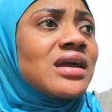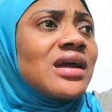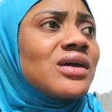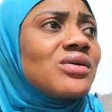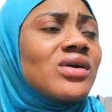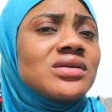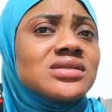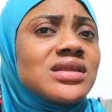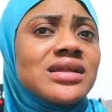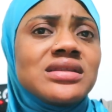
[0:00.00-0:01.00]
I don't
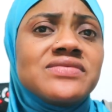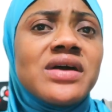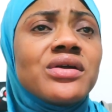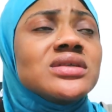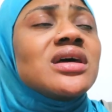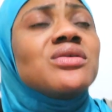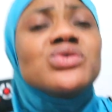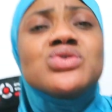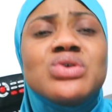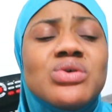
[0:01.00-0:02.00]
understand this virus. And
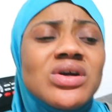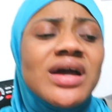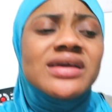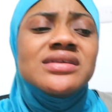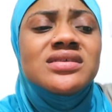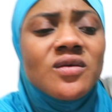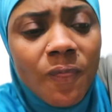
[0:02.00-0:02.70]
also, guys,